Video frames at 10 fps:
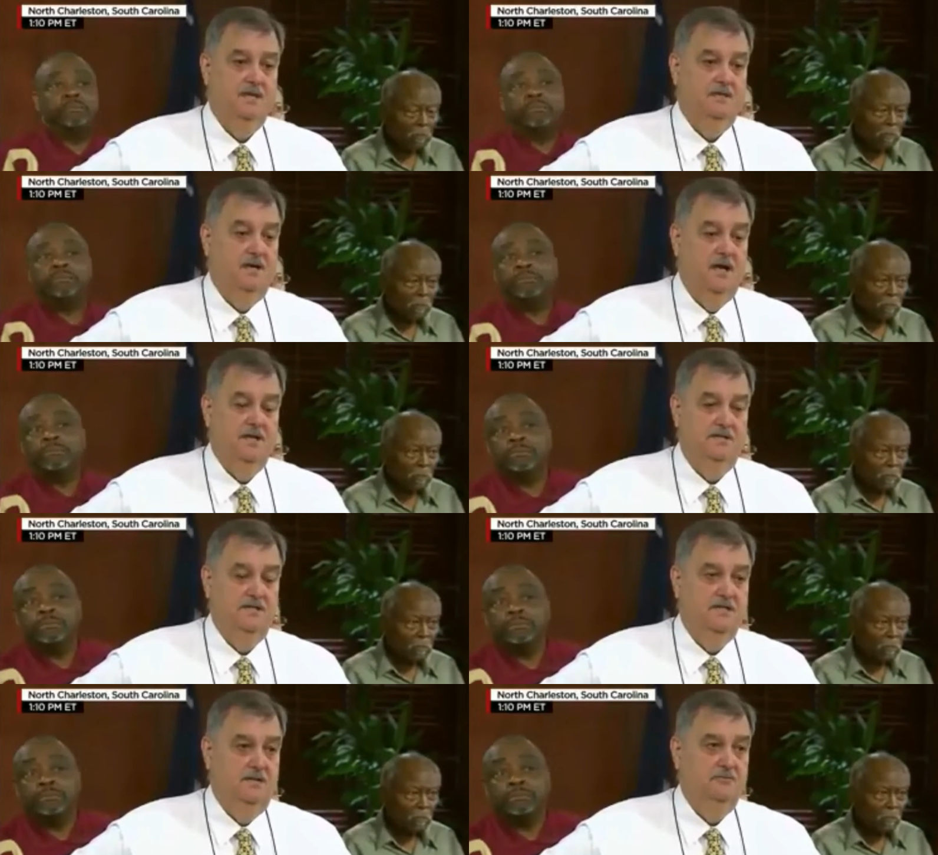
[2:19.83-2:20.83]
Speaker 1: The
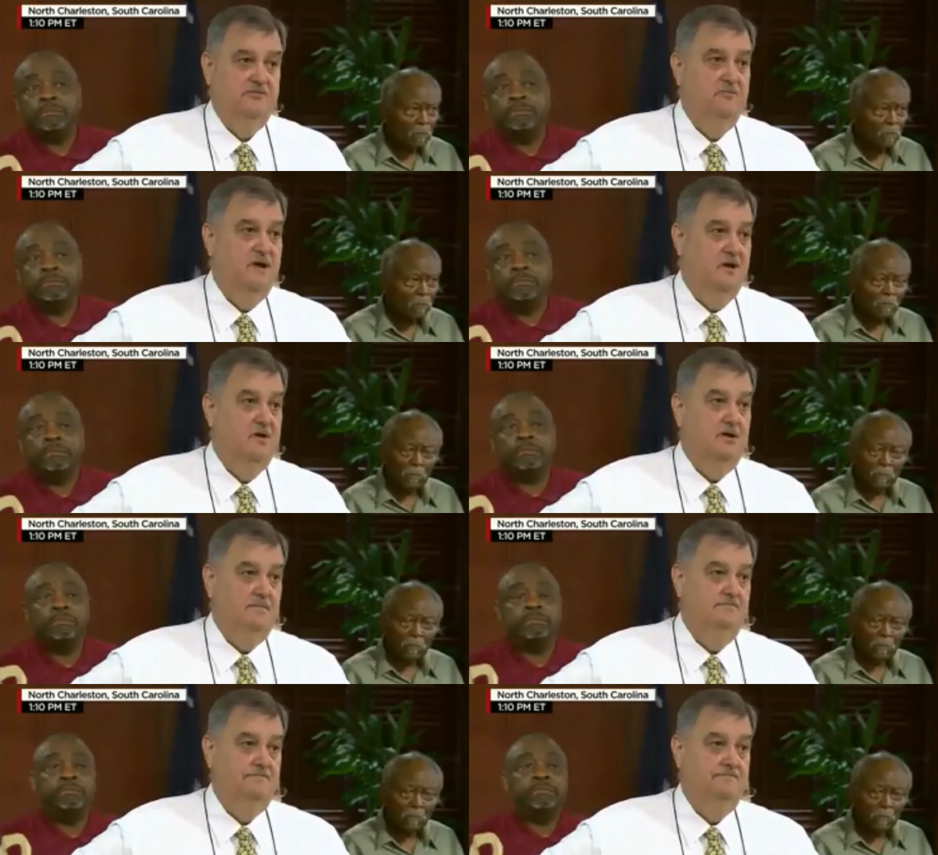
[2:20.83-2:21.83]
honesty comes from my heart.
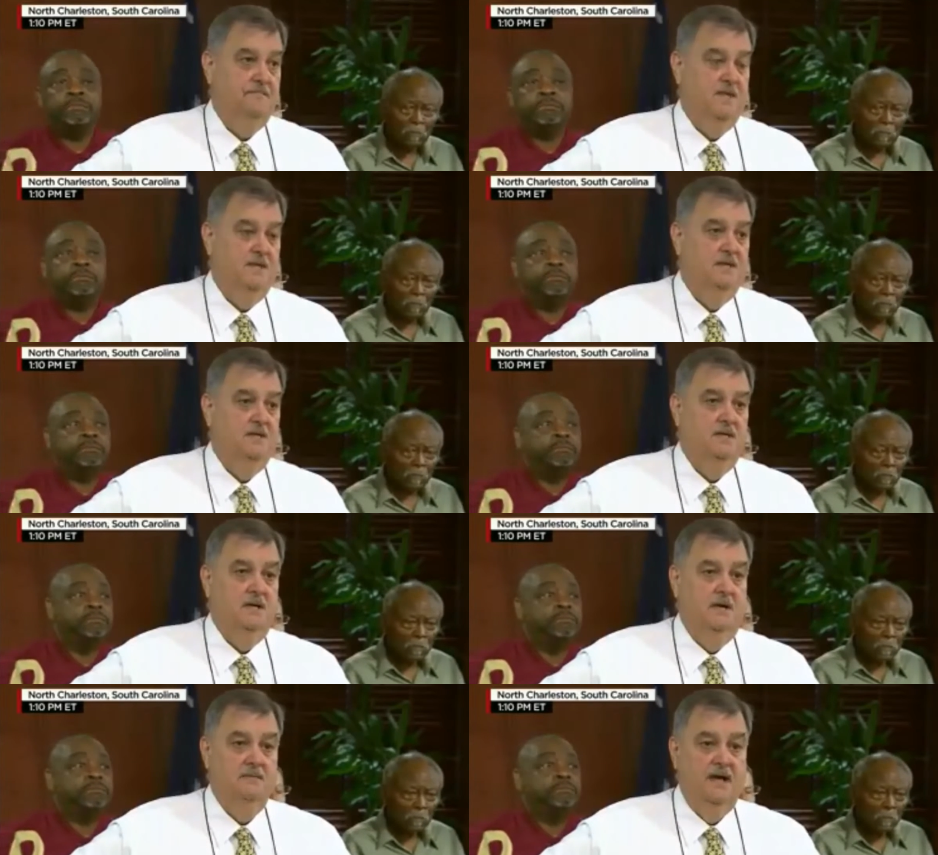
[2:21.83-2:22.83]
Um,